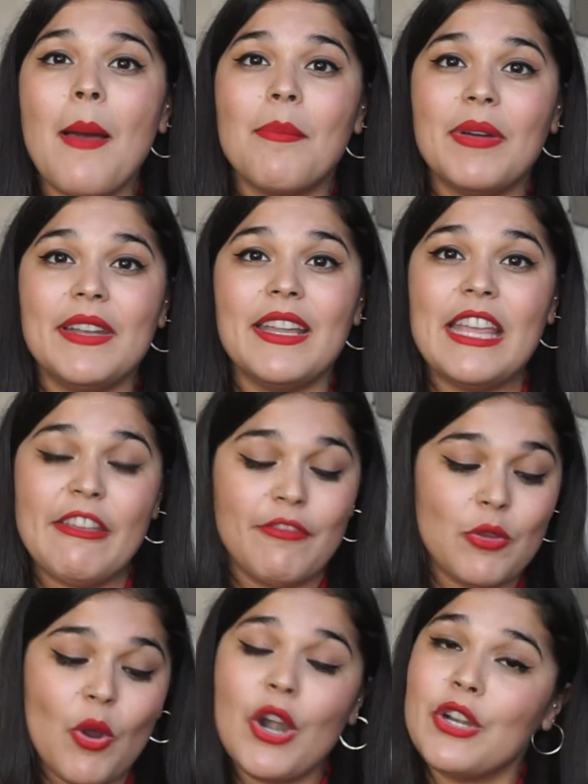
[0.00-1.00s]
But if
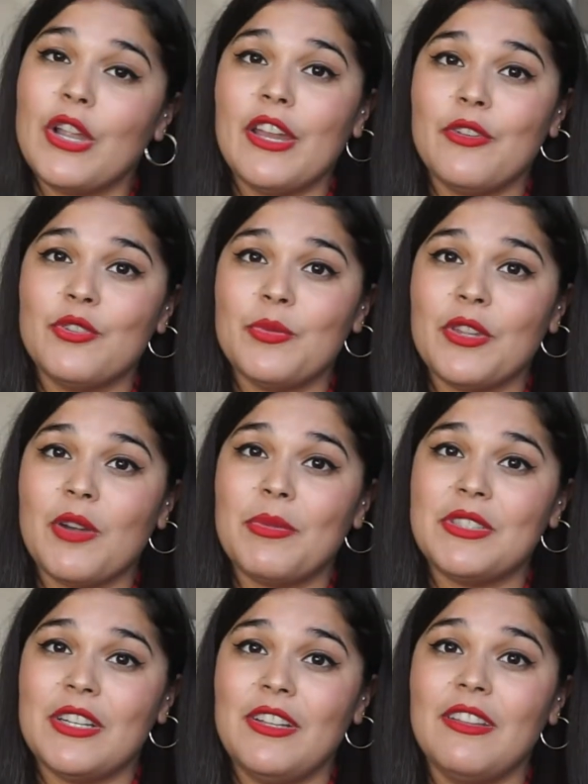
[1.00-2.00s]
you are diagnosed with
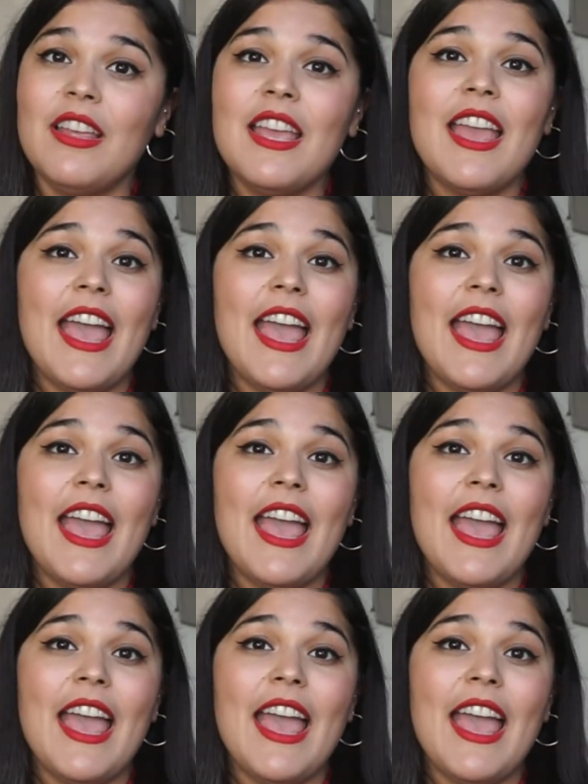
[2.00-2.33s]
carpal tunnel